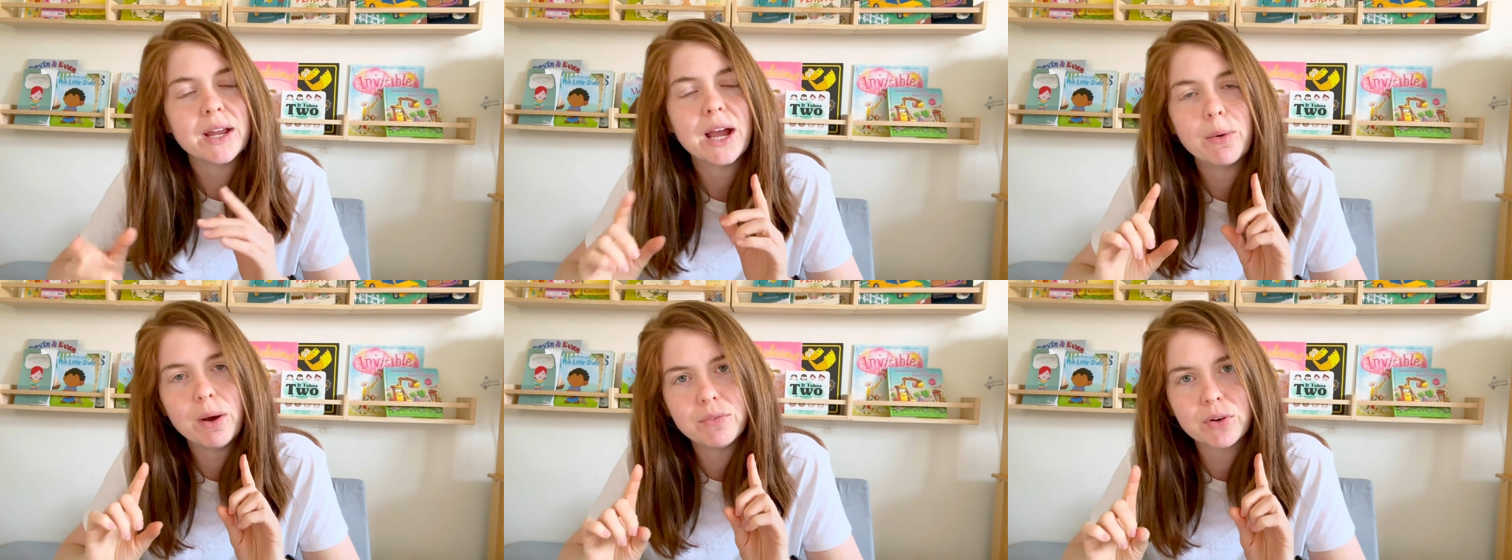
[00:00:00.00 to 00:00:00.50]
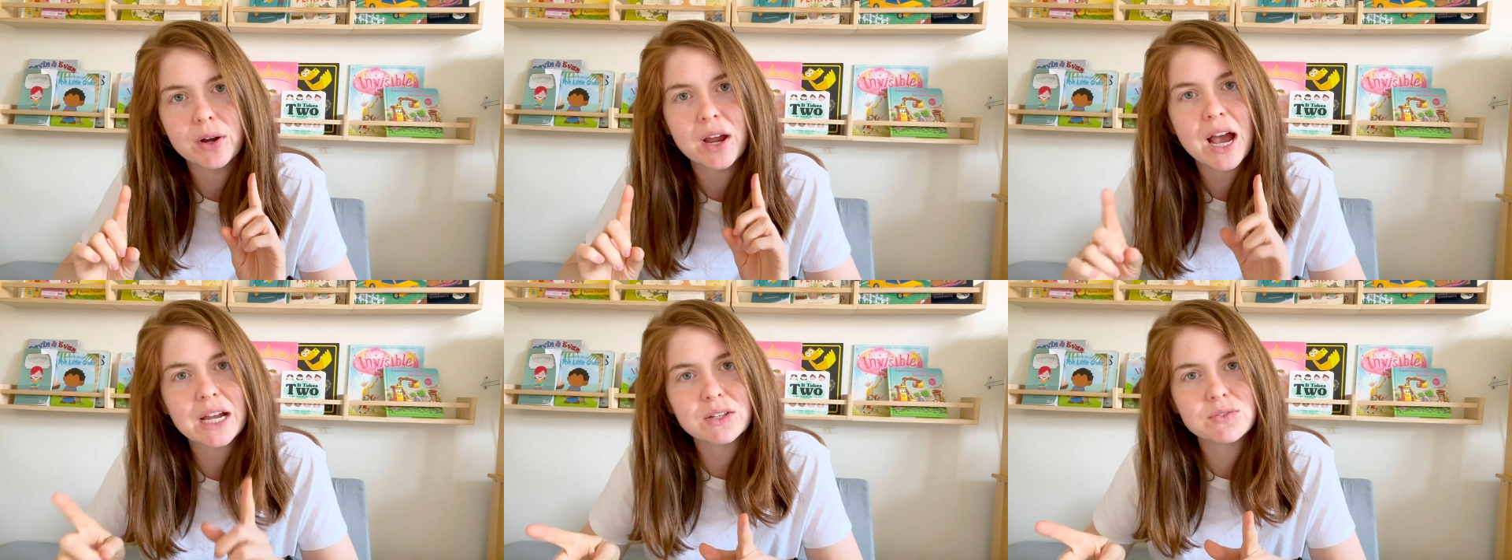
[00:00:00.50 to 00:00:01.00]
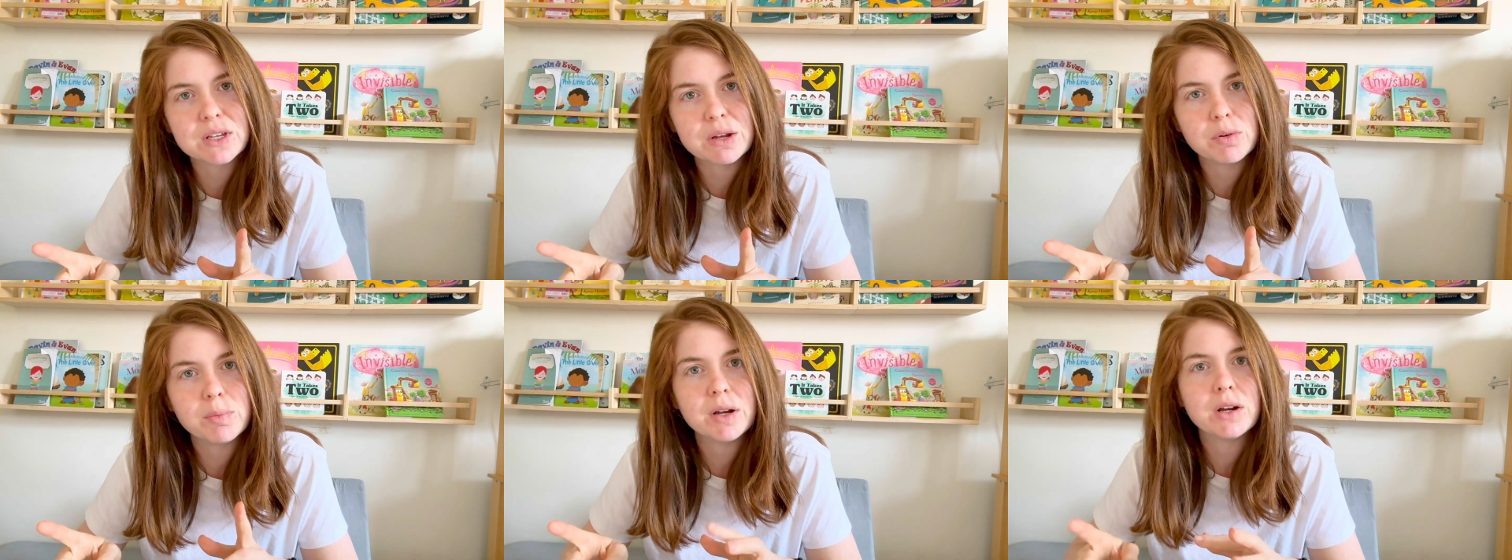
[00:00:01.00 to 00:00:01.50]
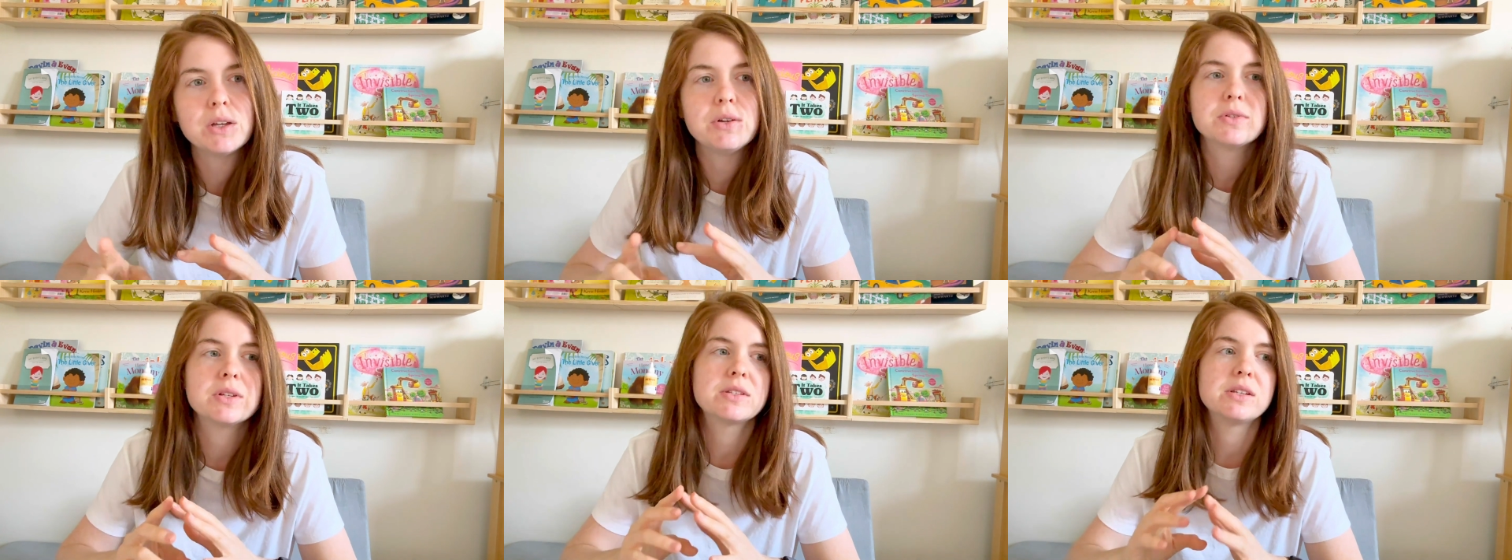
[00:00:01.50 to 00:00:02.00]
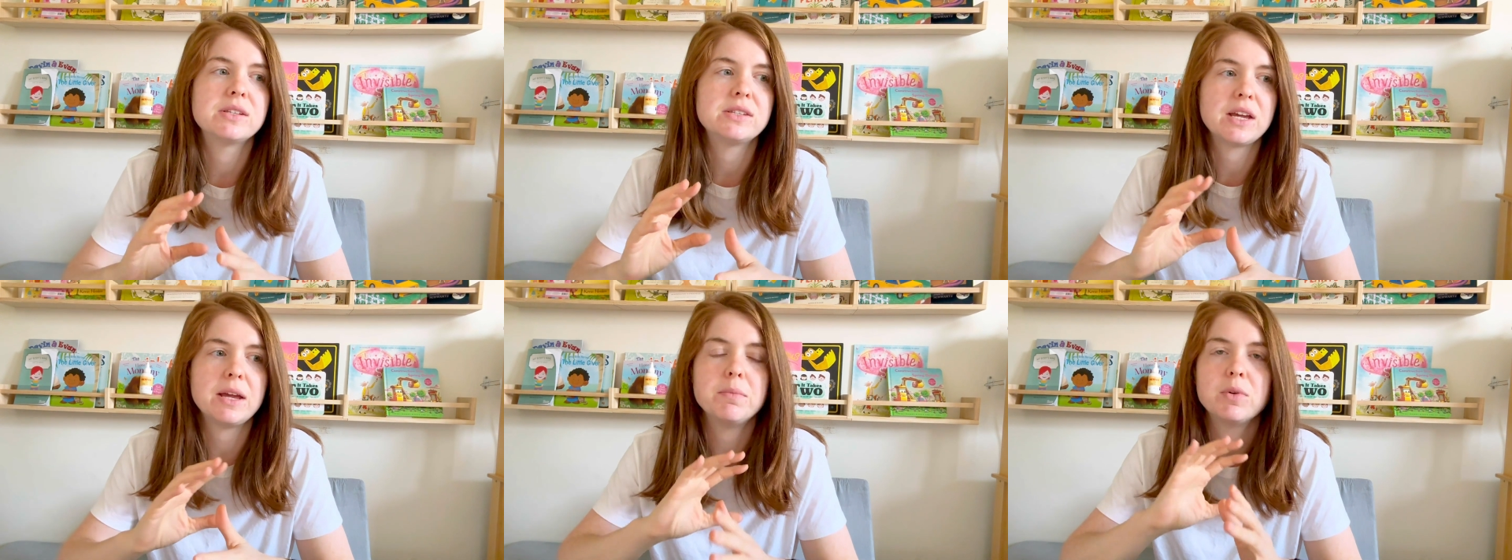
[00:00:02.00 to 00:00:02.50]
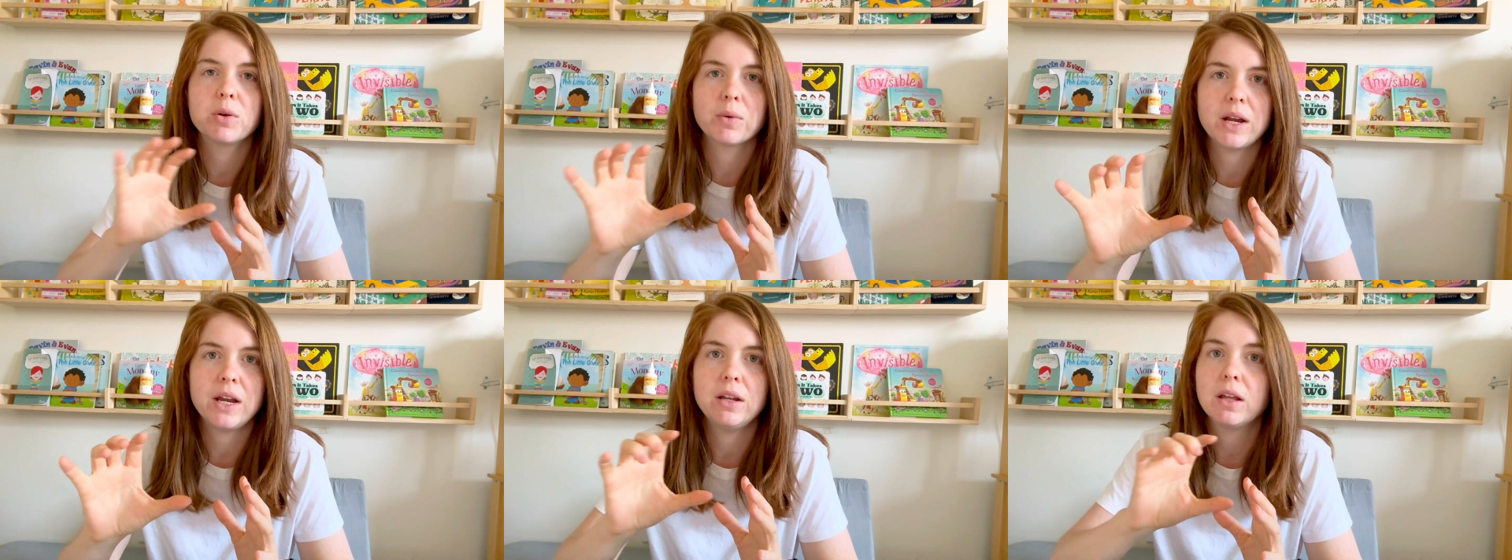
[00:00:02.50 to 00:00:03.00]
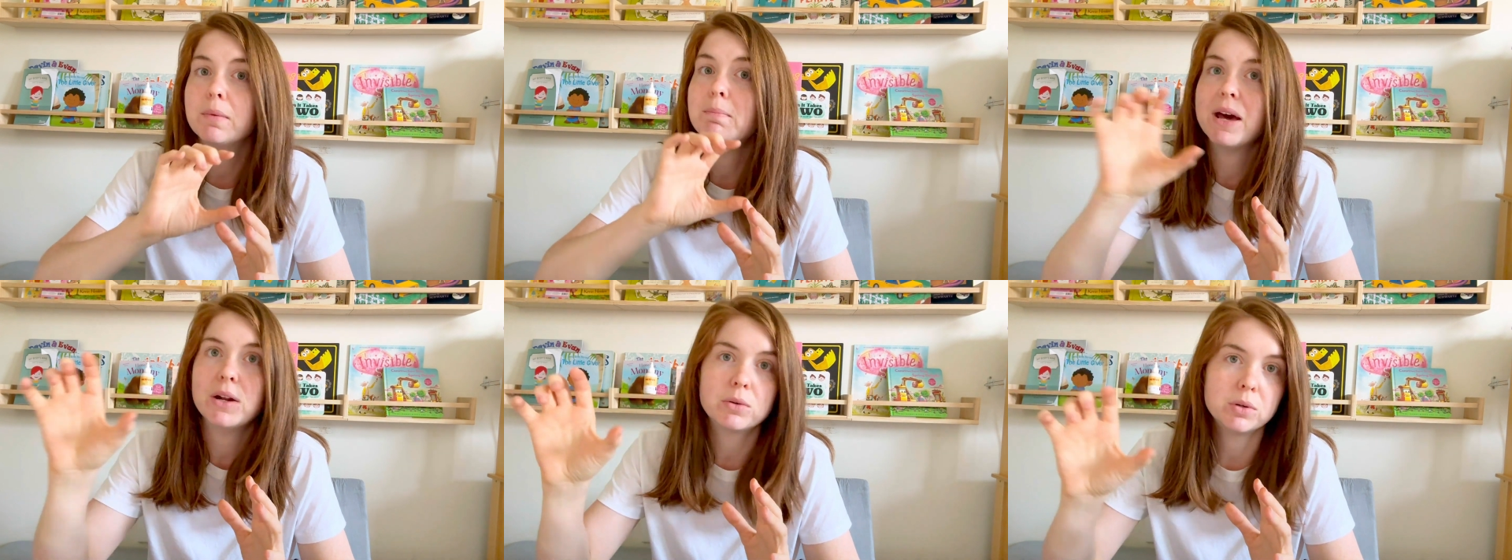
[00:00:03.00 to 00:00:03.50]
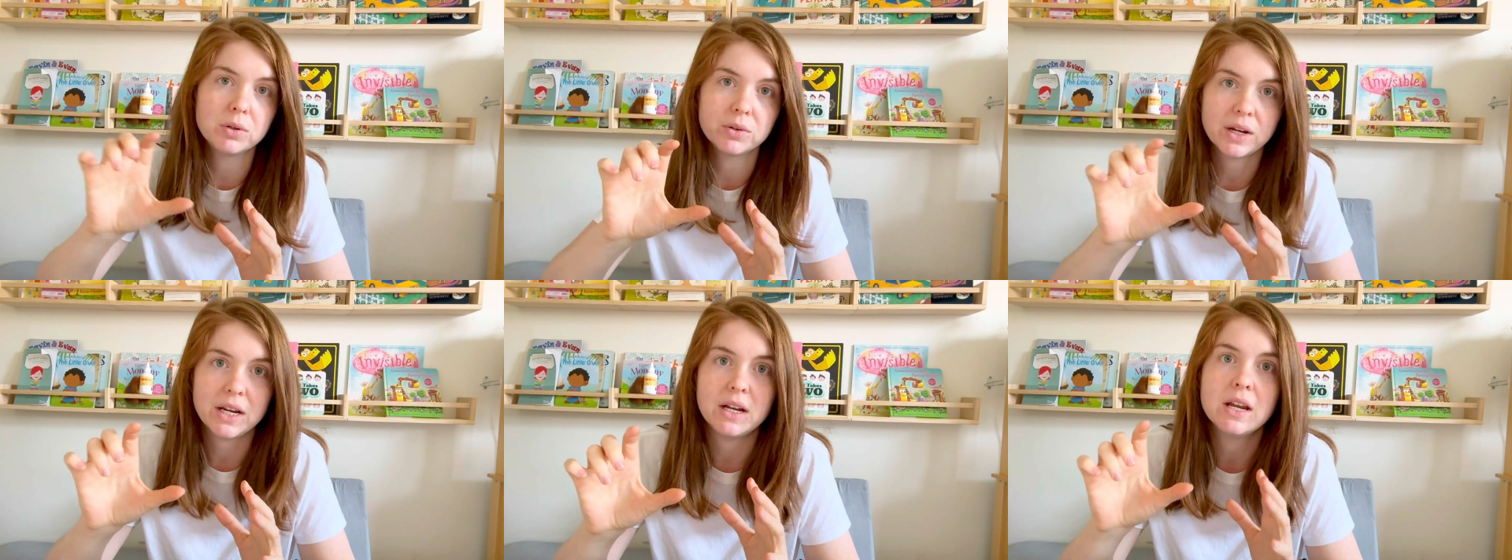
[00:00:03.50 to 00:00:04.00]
However, Active Skin Repair uses the same grade, like medical grade